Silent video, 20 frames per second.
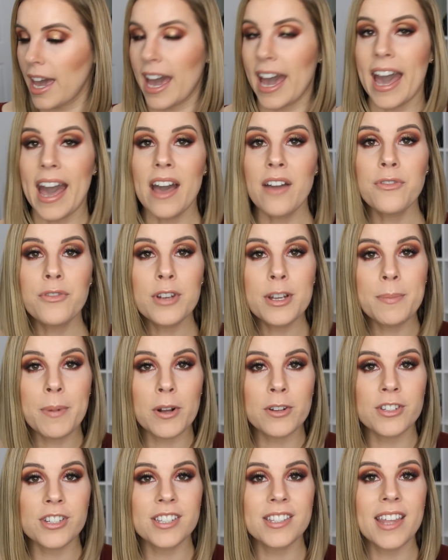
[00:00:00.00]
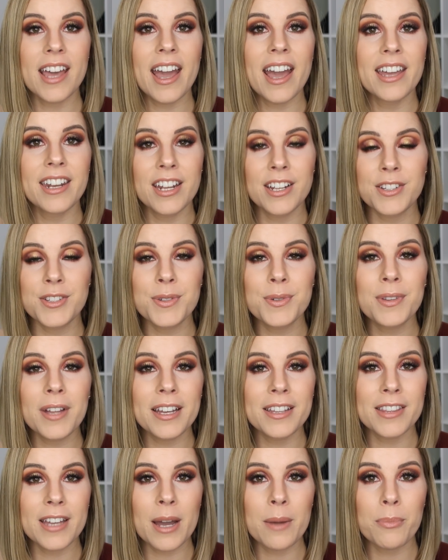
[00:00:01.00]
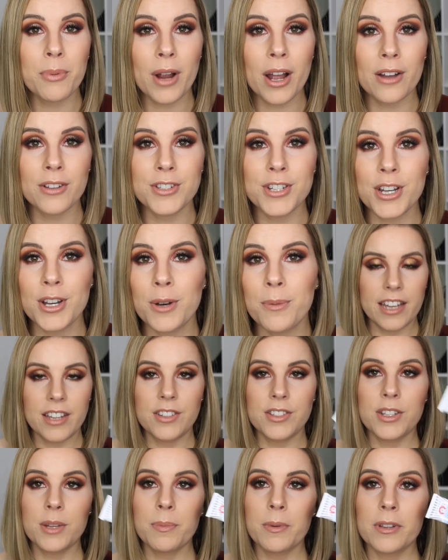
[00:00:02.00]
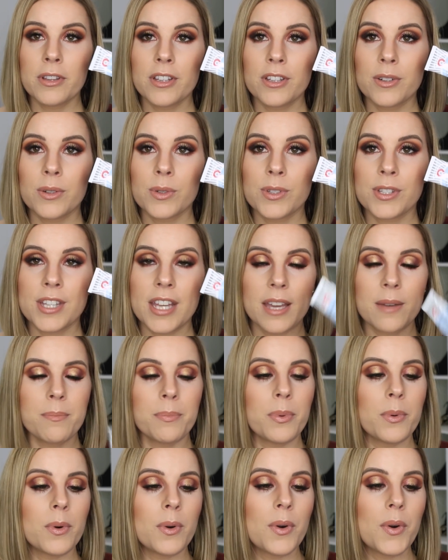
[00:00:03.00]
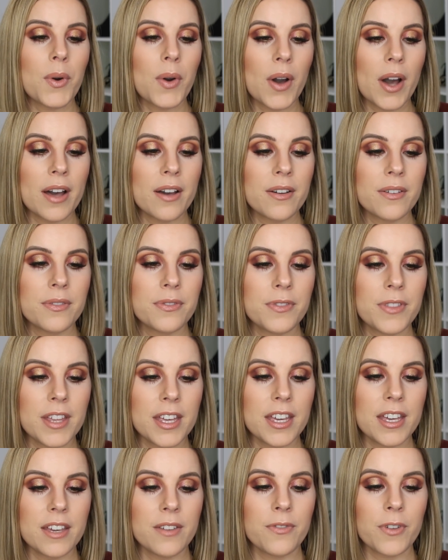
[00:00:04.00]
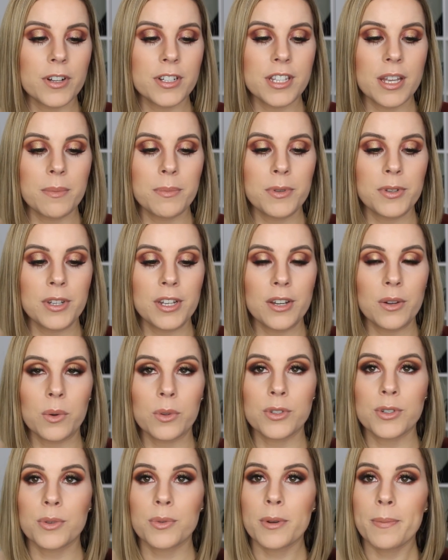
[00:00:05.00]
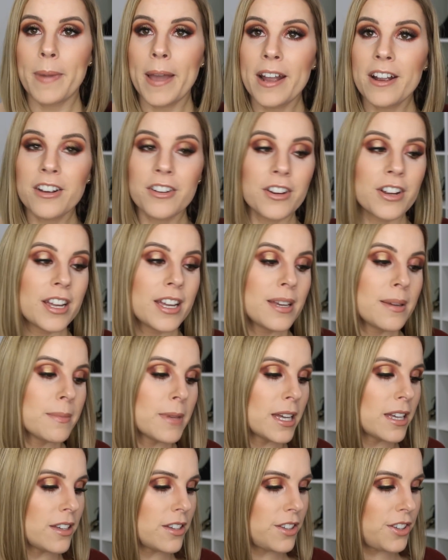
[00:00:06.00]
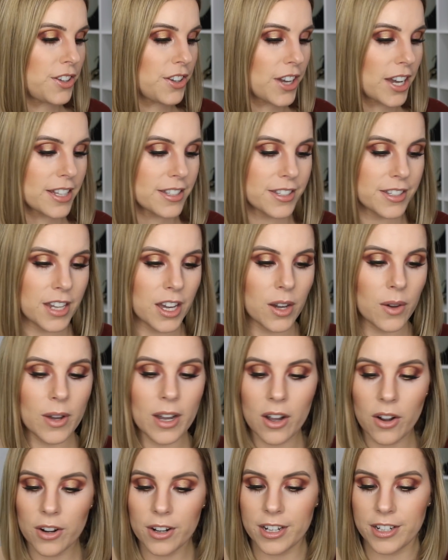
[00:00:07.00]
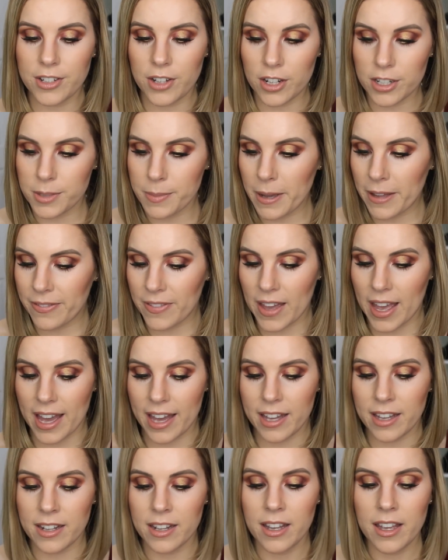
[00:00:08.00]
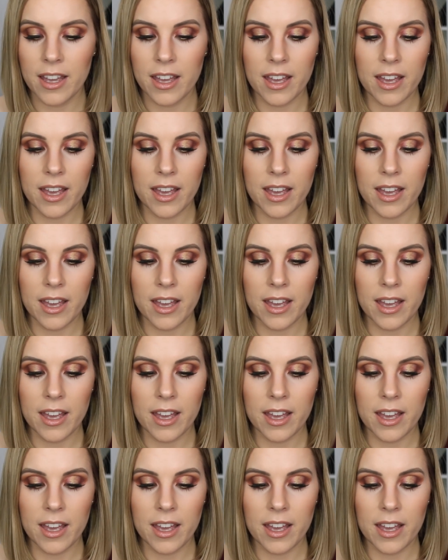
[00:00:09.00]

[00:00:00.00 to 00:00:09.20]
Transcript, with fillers: I have repurchased that and I do like that brow gel. I used up a little sample of the First Aid Beauty Ultra Repair Cream. You guys know I already talked about that.